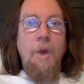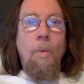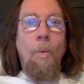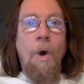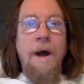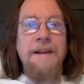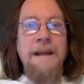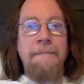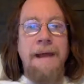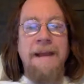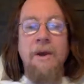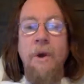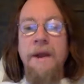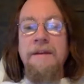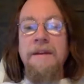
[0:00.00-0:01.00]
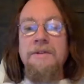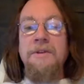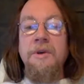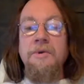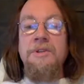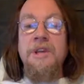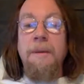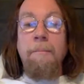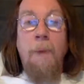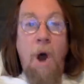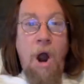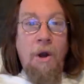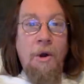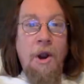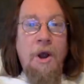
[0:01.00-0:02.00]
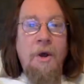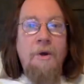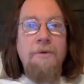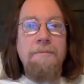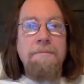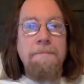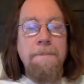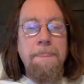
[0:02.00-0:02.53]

What am I going to do tomorrow?